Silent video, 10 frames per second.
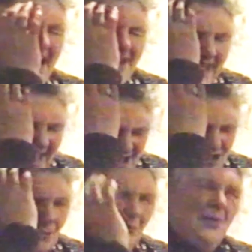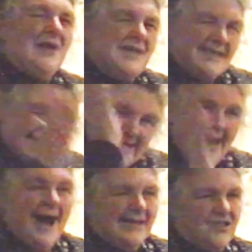unless you pin it to
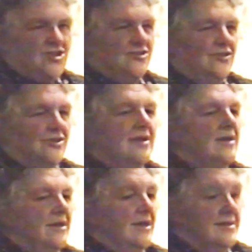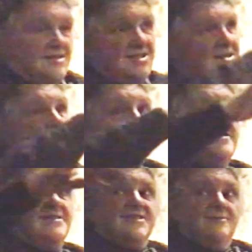action, it
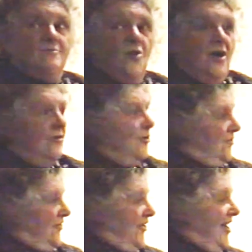stays somewhere over